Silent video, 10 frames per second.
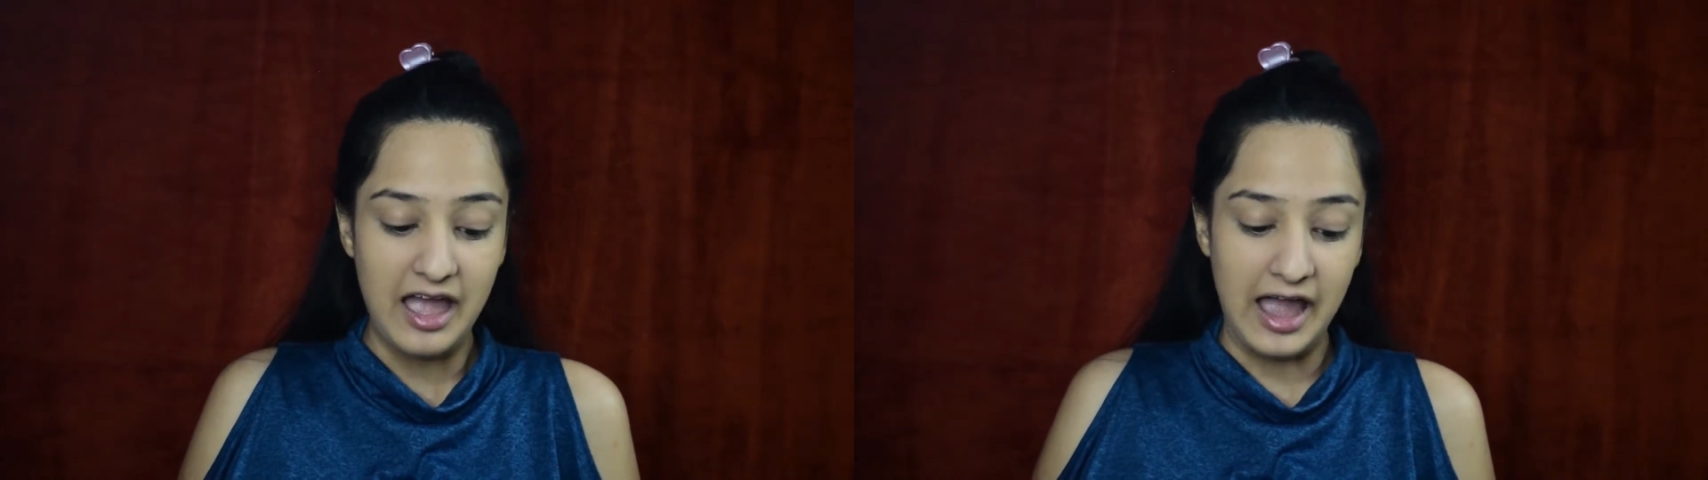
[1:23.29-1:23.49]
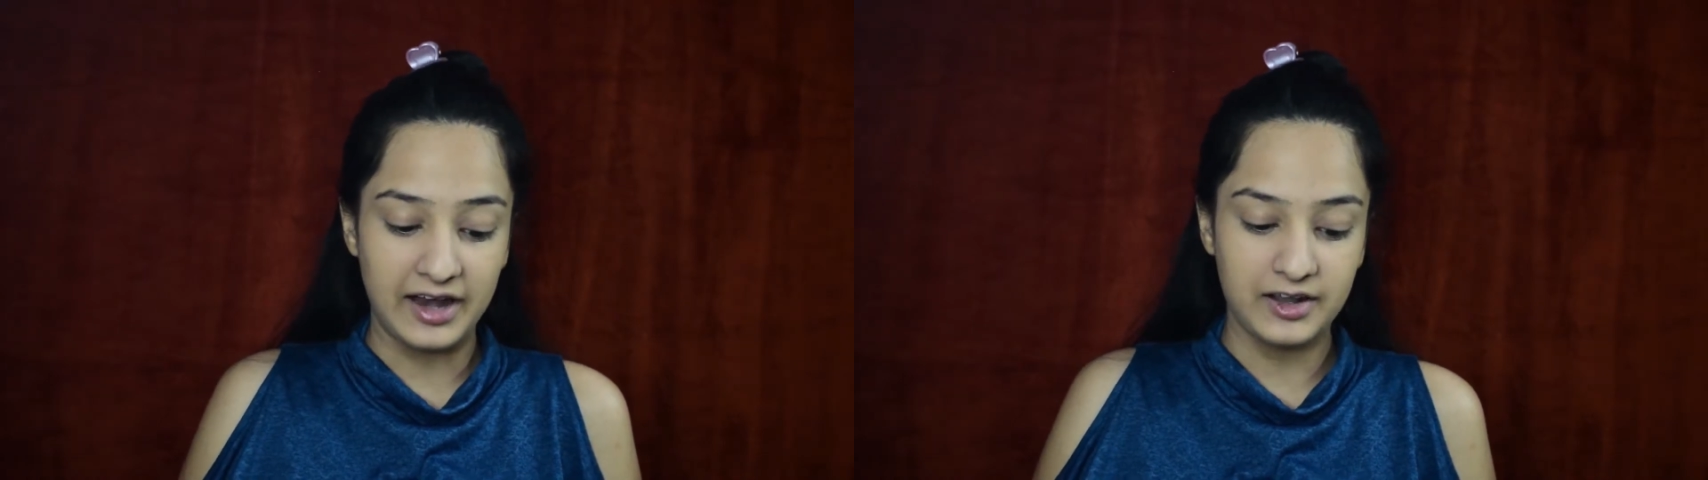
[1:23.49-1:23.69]

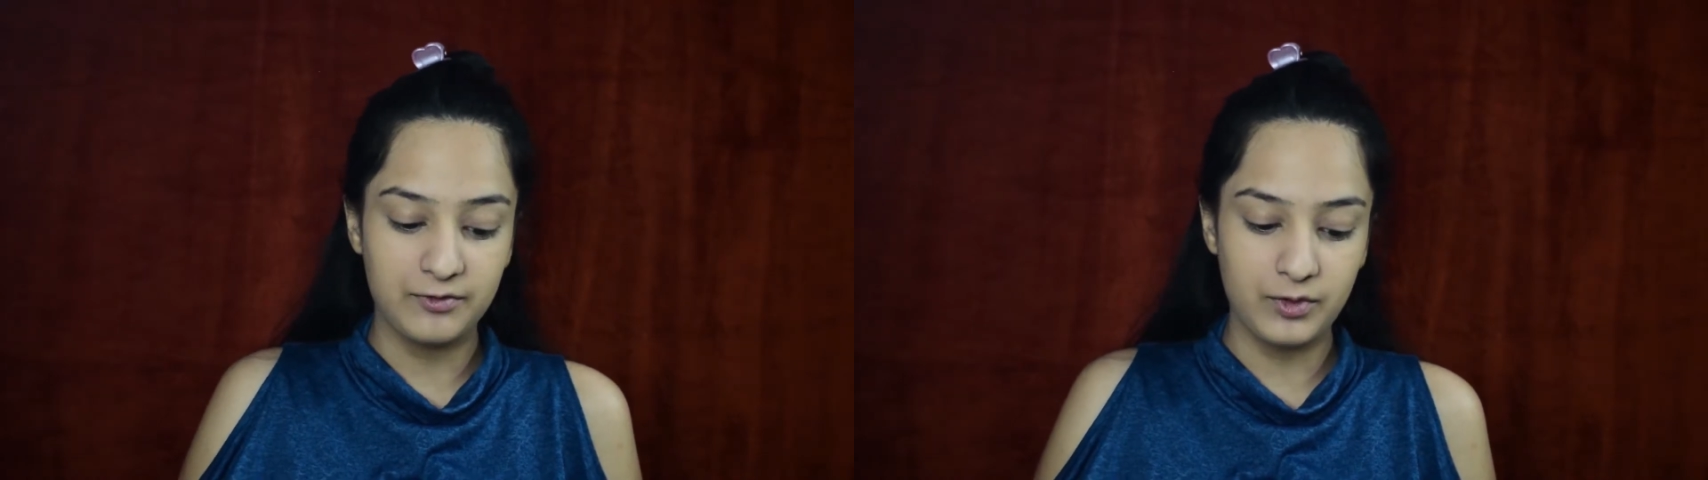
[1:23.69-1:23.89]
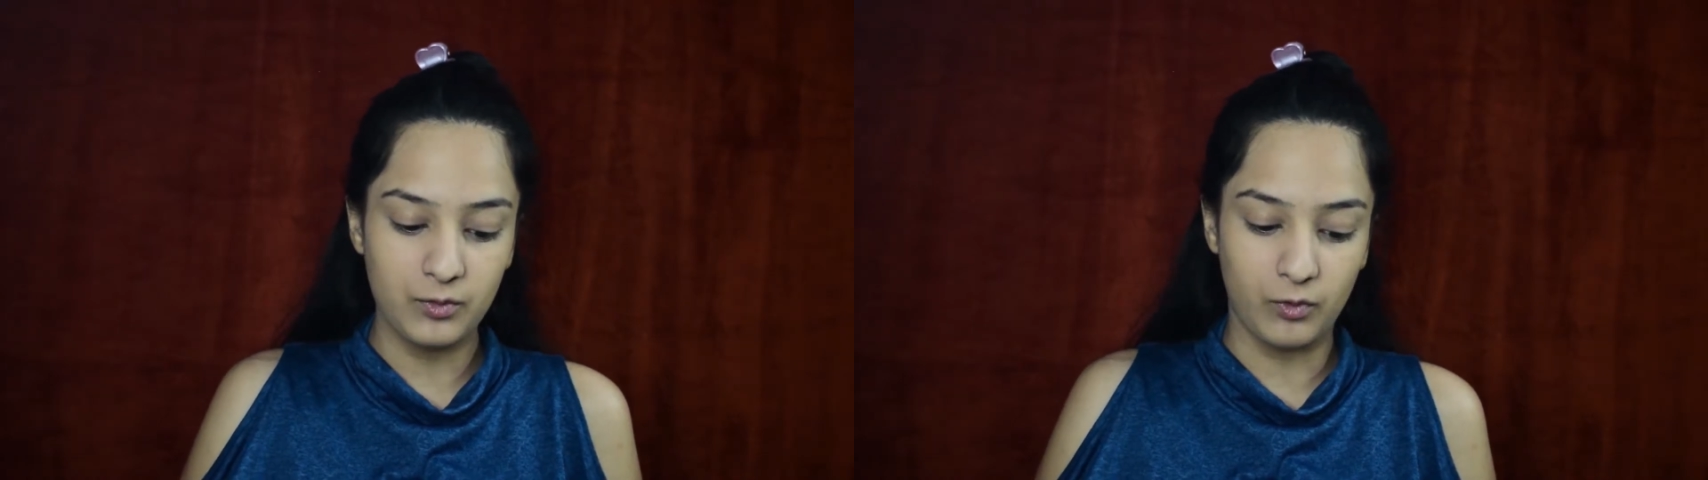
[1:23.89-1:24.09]
And
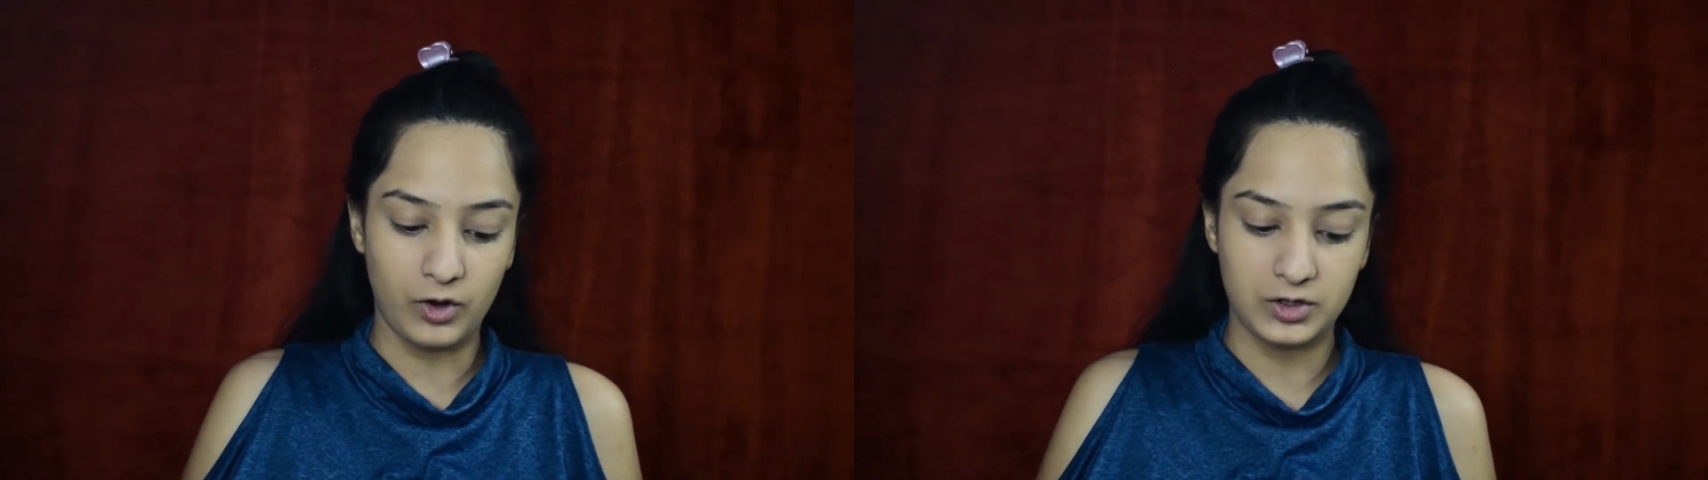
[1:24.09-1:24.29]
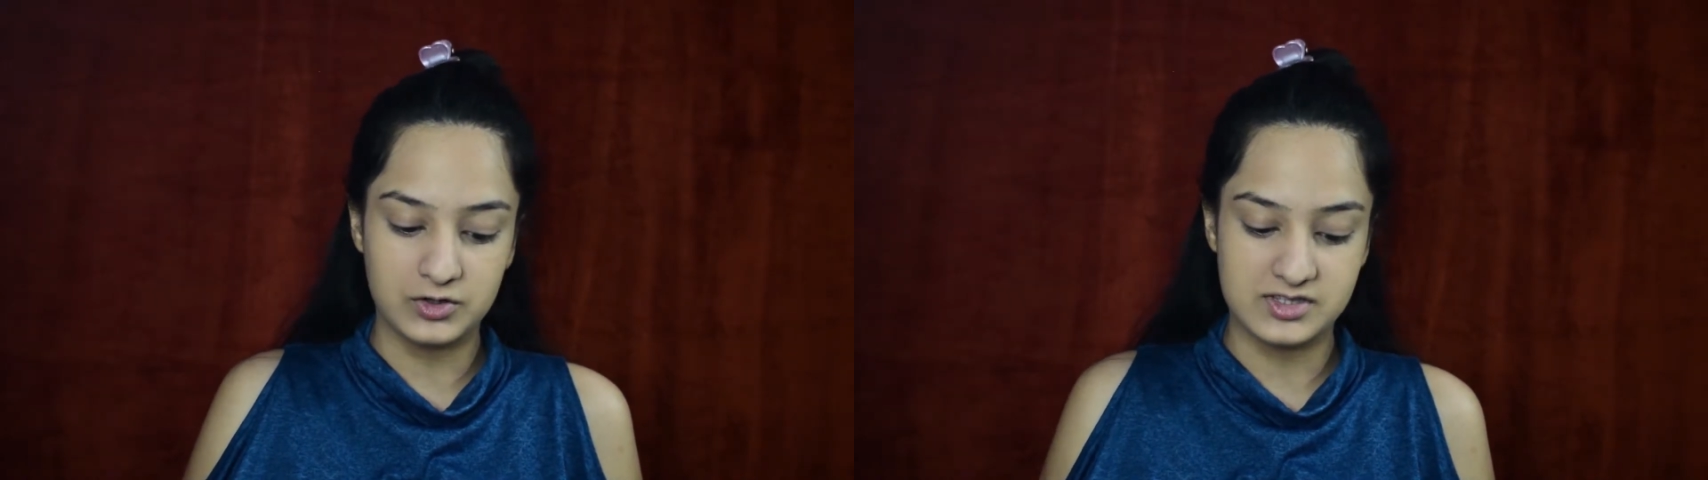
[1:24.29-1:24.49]
if you
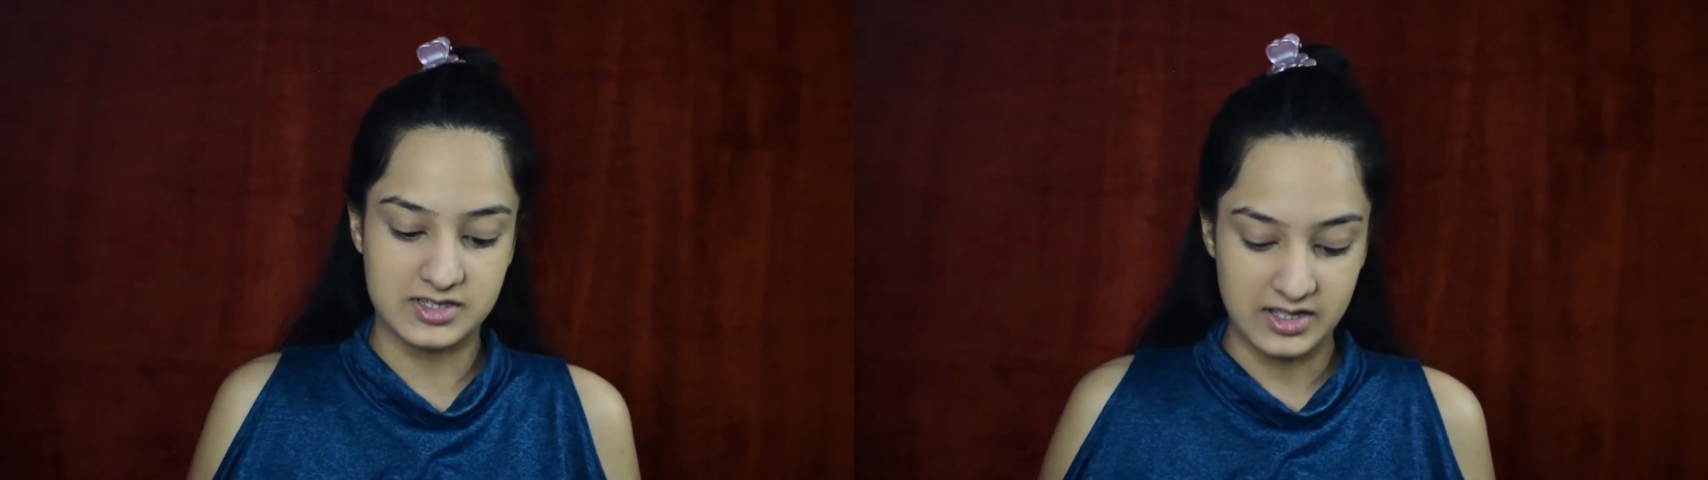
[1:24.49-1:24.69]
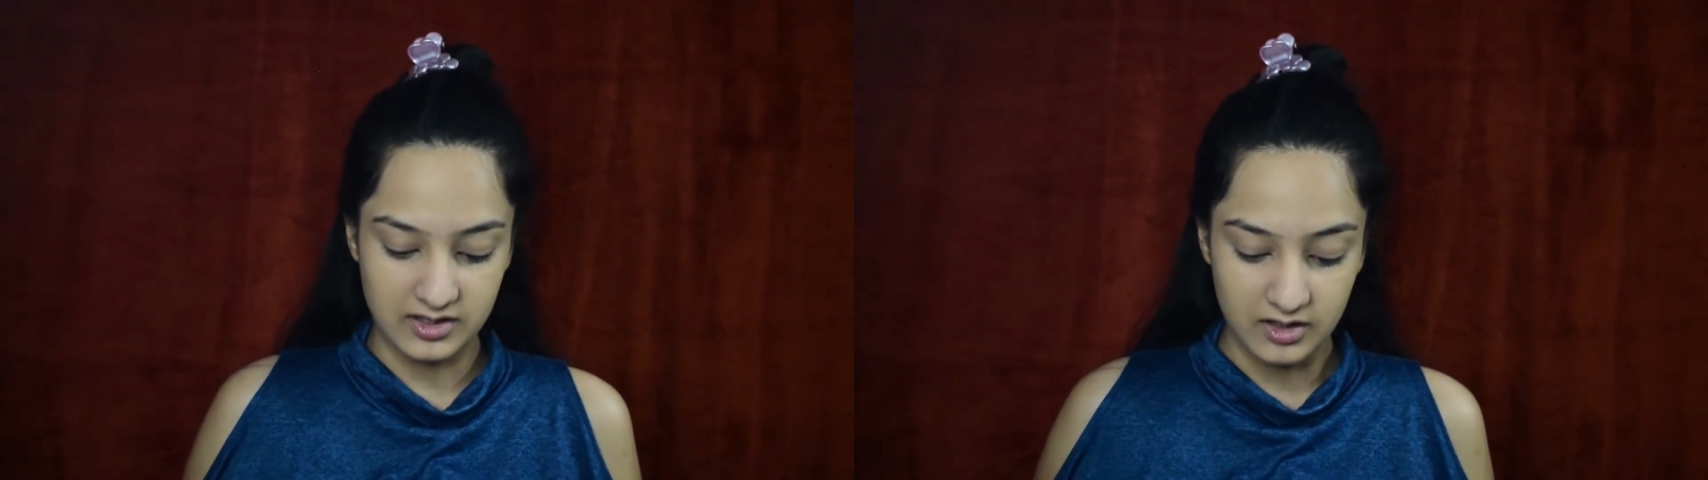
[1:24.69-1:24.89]
want to
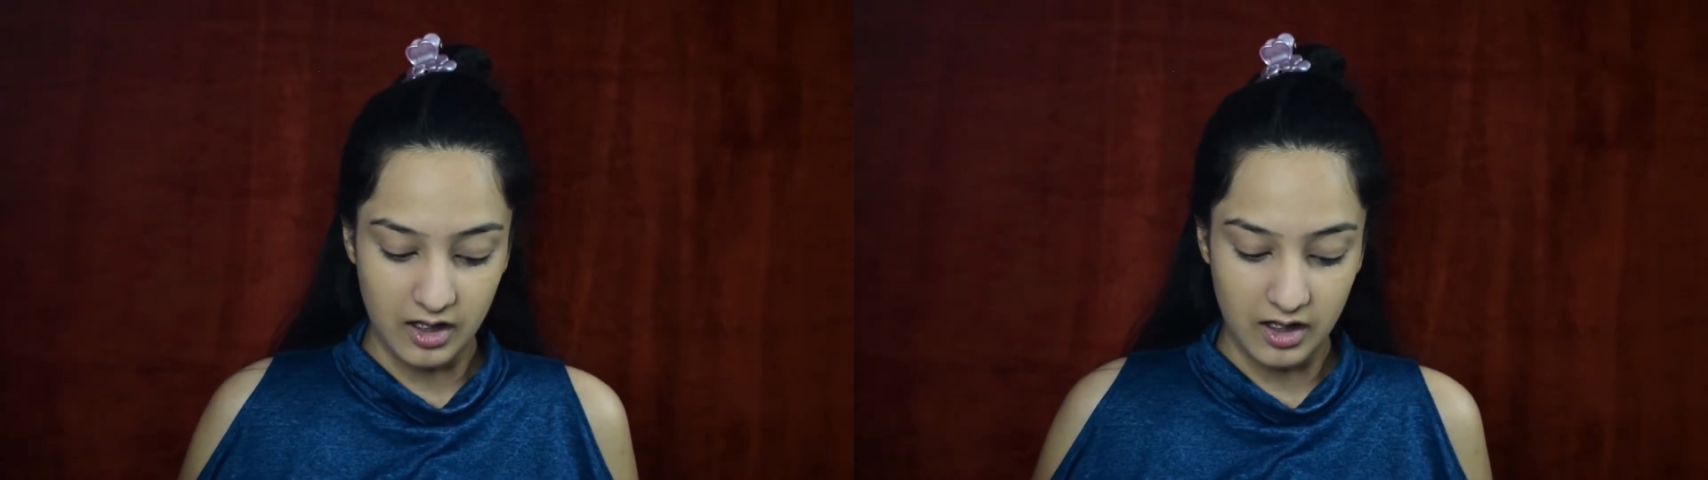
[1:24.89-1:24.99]
see